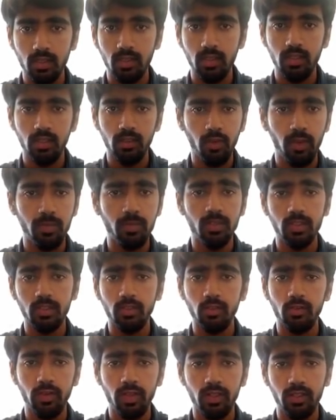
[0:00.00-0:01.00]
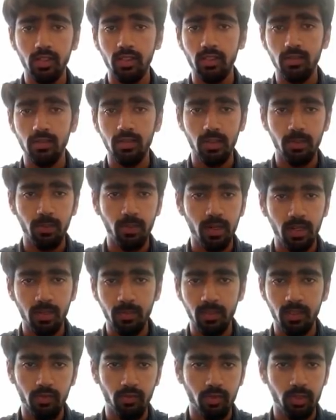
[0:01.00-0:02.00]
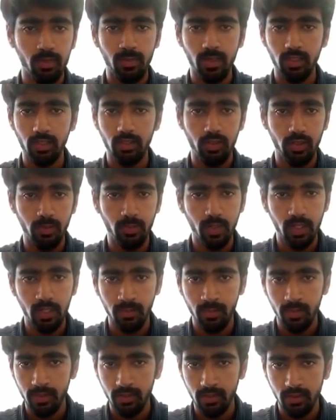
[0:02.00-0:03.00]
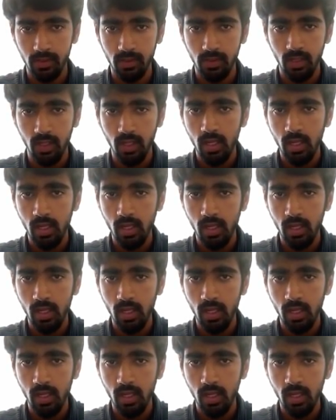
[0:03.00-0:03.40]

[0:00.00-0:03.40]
Then in the website, you'll find the department, the respective departments.